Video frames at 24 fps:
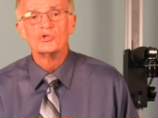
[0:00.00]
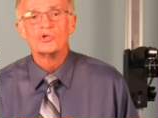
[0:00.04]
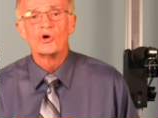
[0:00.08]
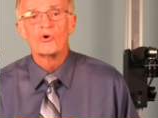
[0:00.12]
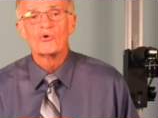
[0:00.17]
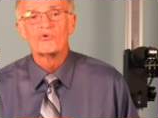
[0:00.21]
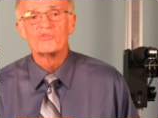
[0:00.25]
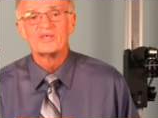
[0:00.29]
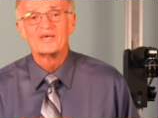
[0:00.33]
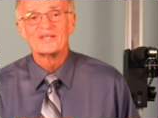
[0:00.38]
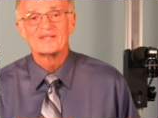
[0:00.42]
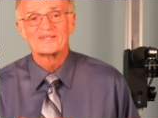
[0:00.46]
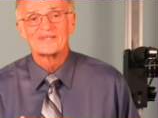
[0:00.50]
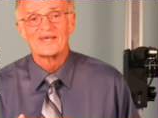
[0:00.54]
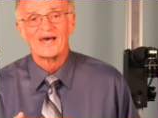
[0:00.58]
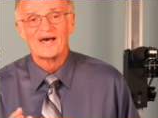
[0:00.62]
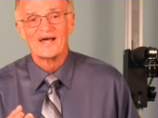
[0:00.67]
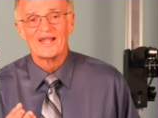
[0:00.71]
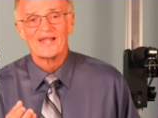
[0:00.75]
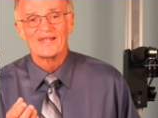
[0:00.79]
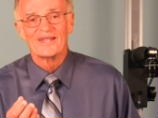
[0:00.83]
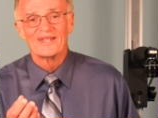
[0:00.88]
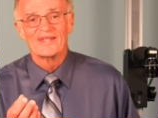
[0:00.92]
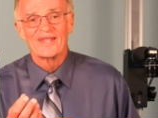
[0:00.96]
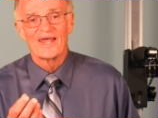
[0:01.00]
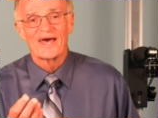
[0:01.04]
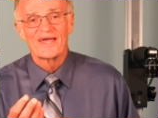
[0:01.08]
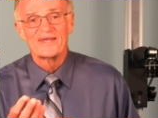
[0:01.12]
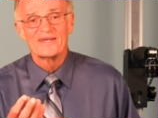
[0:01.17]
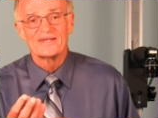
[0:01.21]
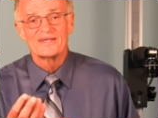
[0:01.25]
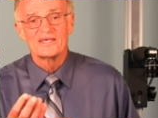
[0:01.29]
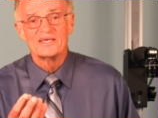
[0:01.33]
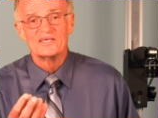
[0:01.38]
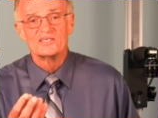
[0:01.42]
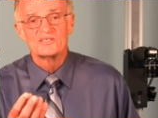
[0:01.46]
You know that
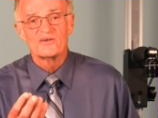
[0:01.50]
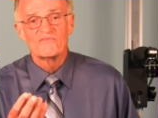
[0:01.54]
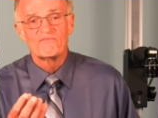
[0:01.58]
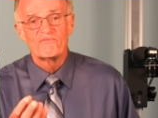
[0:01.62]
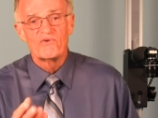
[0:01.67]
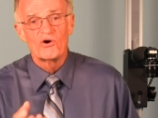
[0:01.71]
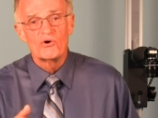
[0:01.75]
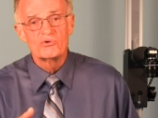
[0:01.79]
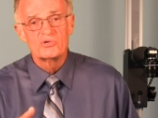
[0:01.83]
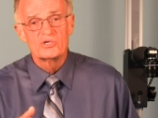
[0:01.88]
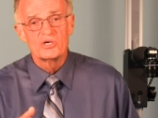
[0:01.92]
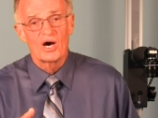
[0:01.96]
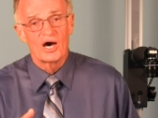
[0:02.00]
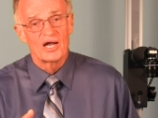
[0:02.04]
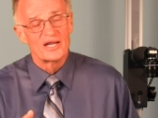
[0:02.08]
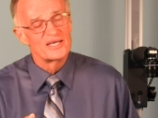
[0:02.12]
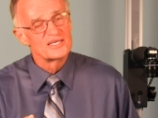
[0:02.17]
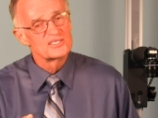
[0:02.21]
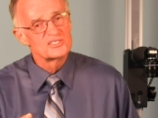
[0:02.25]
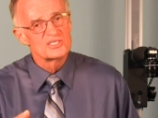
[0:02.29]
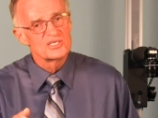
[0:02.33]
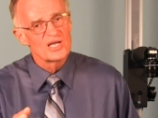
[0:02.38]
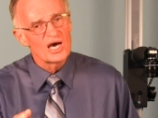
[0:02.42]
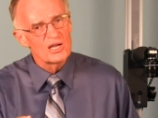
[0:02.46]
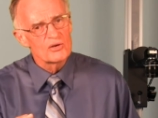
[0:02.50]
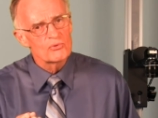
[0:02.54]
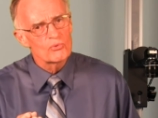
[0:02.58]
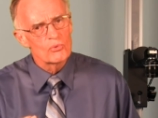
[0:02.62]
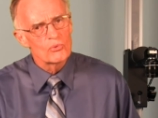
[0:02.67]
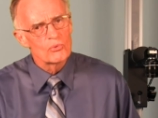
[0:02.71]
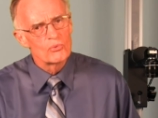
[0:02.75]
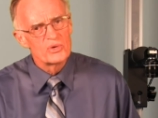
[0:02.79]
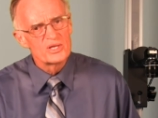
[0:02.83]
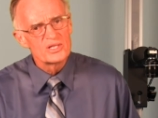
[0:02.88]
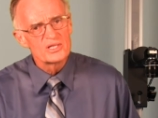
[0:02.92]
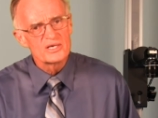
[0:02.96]
light is a photon. It's
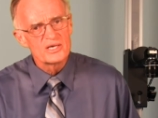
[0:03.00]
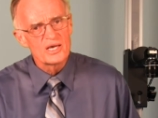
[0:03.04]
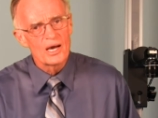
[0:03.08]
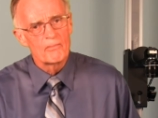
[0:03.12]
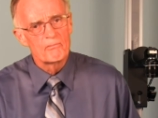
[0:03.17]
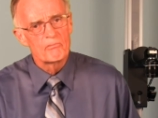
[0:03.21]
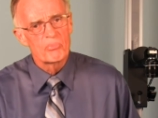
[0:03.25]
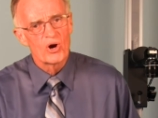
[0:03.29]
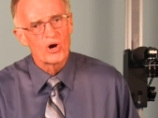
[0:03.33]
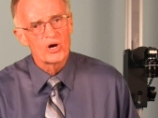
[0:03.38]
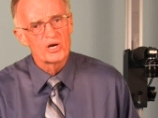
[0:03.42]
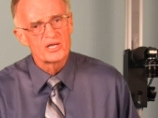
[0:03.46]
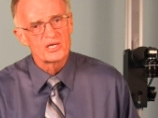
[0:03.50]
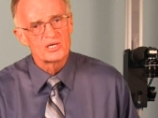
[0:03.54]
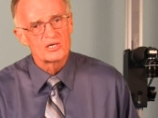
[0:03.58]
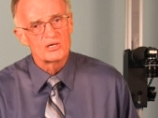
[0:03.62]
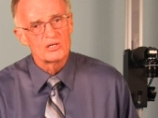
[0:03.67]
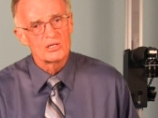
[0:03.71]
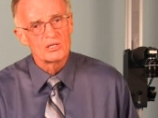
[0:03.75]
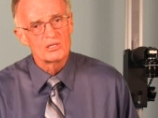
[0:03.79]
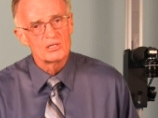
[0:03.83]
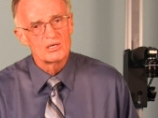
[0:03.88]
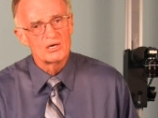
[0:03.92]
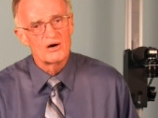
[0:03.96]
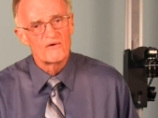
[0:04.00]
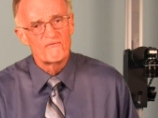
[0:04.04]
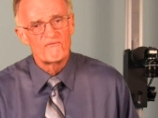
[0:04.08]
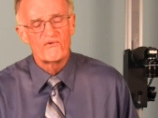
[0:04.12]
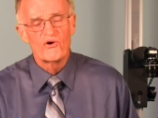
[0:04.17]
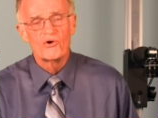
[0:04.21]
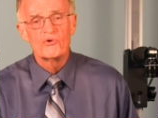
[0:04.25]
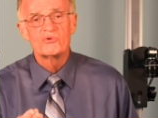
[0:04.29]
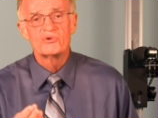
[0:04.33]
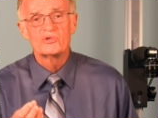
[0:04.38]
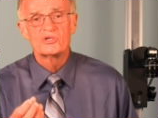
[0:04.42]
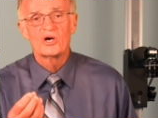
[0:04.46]
not really a particle.
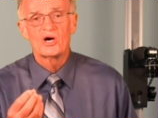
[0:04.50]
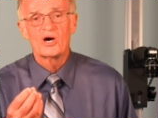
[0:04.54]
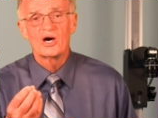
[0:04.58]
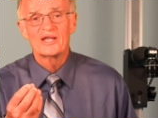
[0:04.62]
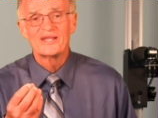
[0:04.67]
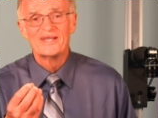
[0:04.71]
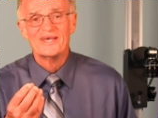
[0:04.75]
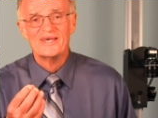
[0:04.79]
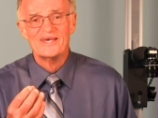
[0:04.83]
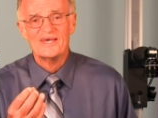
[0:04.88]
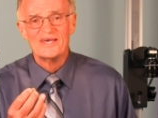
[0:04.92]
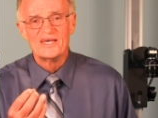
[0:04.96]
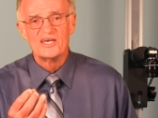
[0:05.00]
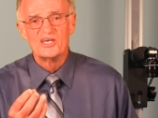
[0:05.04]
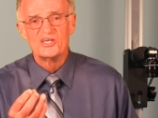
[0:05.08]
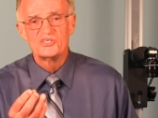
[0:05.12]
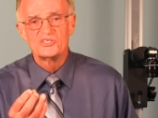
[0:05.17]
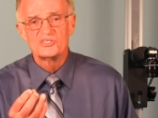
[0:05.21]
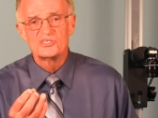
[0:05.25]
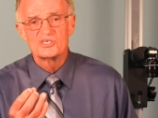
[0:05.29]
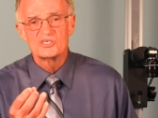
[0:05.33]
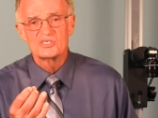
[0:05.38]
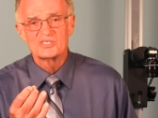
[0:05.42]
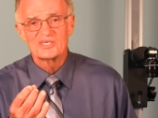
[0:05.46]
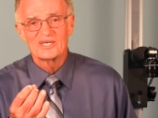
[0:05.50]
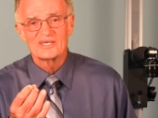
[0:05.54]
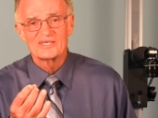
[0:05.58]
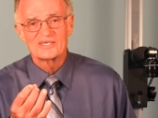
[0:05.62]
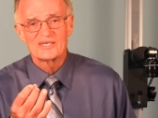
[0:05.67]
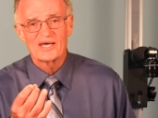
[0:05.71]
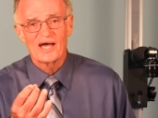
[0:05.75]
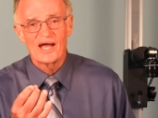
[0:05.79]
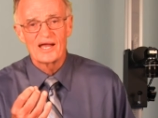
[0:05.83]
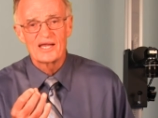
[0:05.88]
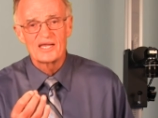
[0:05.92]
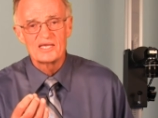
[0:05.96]
A photon is
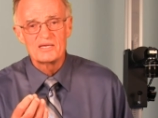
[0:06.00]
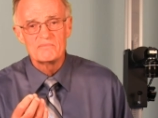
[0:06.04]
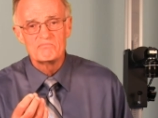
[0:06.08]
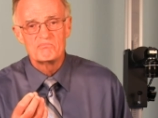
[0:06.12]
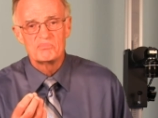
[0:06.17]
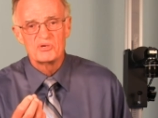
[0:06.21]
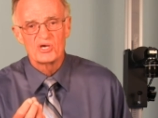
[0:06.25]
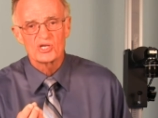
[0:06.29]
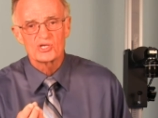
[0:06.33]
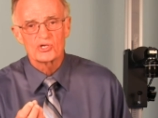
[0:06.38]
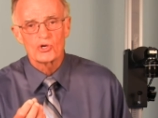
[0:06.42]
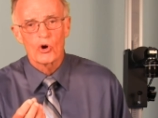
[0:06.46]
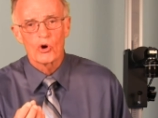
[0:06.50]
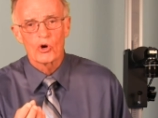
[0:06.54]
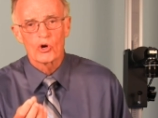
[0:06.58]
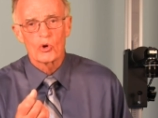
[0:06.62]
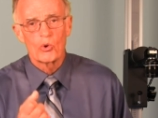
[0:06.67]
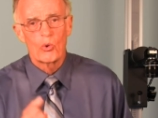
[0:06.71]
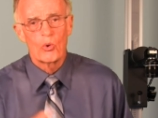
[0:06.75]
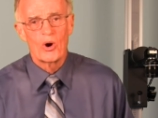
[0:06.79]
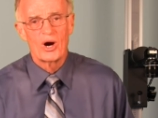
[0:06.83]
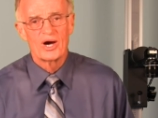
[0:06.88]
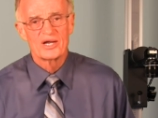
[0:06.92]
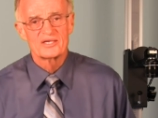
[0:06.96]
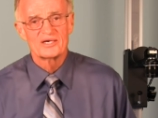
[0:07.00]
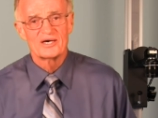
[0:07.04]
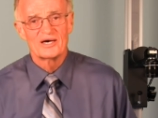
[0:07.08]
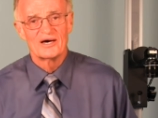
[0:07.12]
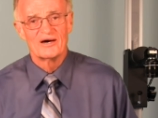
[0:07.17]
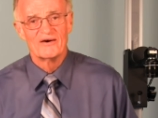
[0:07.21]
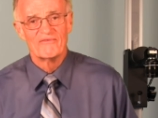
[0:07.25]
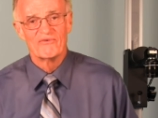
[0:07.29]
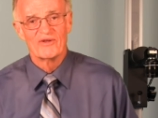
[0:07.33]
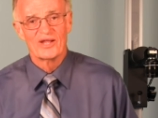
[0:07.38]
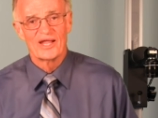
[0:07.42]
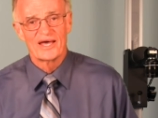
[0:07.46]
just a tiny bit or
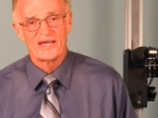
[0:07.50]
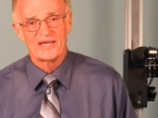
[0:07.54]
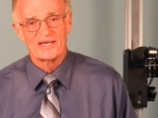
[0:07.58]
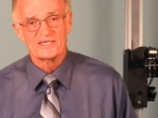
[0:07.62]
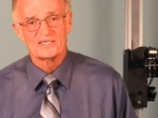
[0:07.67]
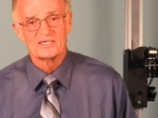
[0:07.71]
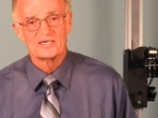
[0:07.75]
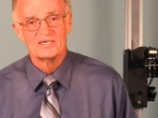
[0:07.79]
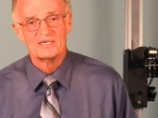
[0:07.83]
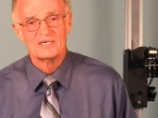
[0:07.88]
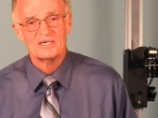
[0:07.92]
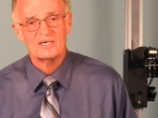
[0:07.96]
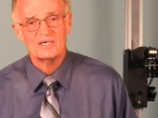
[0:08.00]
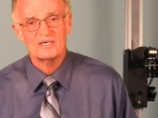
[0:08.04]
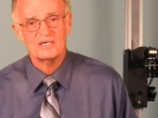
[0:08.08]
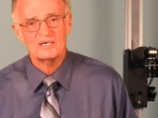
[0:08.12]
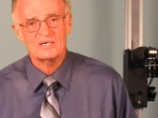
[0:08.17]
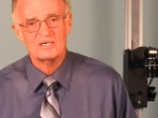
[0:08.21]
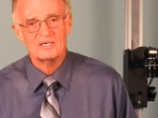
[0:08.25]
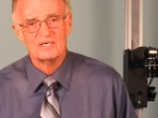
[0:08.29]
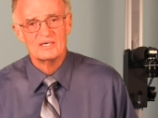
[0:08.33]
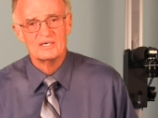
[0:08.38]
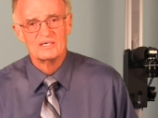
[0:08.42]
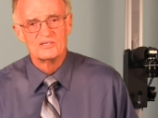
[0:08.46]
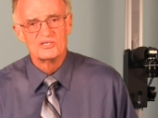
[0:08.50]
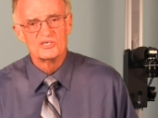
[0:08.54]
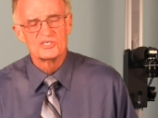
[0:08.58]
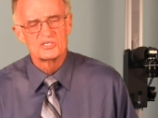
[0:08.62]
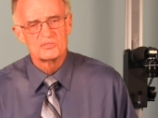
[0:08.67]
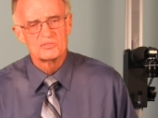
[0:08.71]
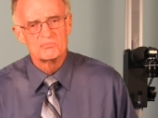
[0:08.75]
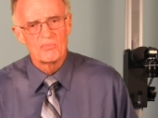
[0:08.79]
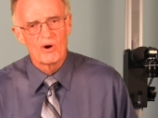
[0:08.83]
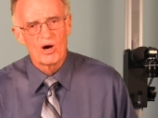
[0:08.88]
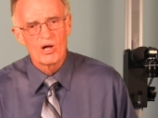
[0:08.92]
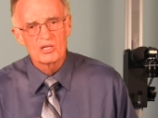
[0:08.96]
quanta of light,
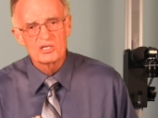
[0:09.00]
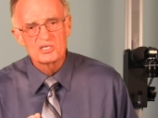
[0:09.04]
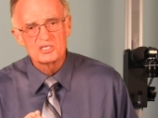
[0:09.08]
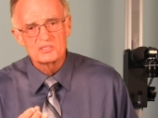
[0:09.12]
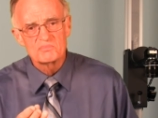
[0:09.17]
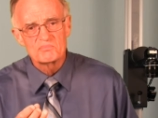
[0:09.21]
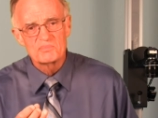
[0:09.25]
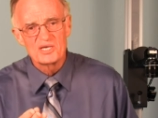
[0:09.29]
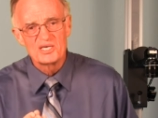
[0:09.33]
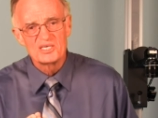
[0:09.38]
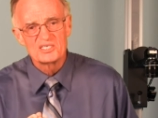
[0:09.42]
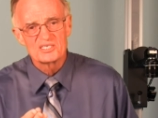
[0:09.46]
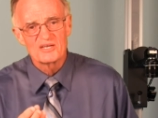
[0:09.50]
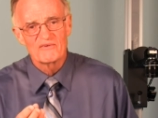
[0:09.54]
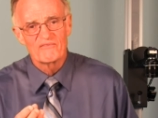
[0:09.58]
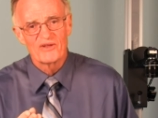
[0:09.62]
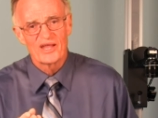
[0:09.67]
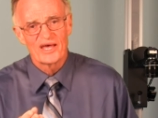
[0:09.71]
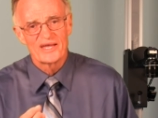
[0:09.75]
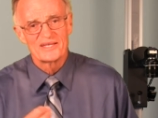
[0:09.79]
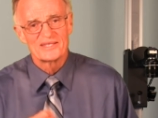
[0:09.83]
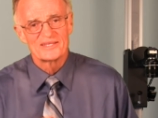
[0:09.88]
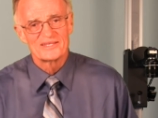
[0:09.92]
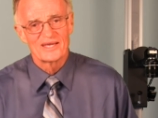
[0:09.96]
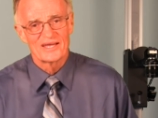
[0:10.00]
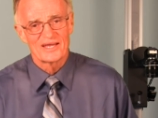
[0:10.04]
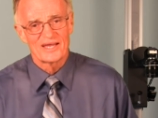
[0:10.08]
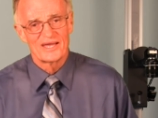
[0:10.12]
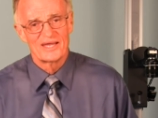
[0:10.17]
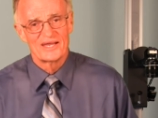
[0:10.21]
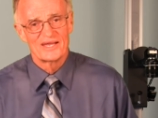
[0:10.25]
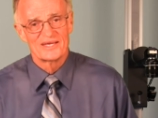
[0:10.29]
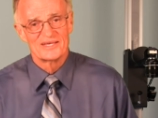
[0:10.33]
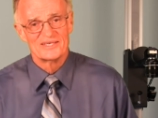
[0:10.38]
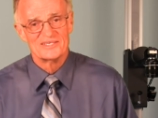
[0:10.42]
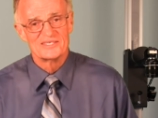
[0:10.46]
the smallest piece of light
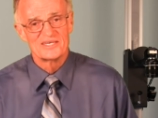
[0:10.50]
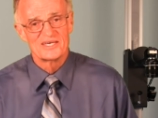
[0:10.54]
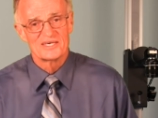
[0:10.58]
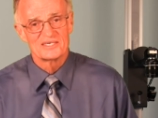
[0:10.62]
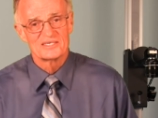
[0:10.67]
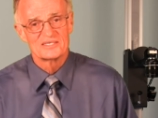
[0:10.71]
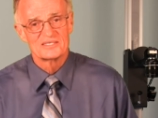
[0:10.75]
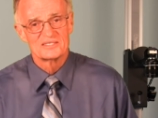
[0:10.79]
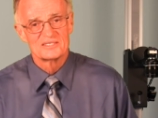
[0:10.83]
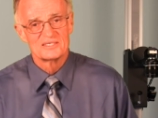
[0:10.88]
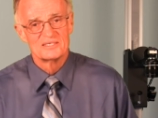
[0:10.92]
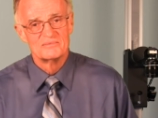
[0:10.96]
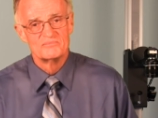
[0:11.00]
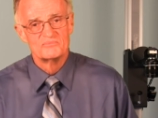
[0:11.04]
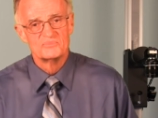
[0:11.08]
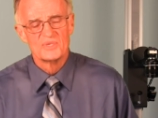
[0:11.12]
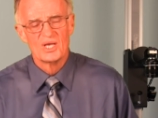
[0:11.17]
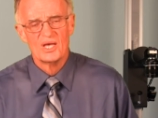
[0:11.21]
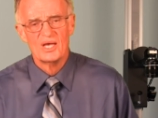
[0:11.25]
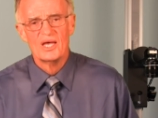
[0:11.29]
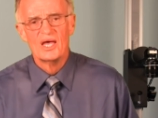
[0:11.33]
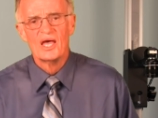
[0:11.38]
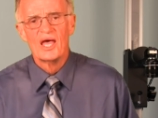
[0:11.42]
that can exist.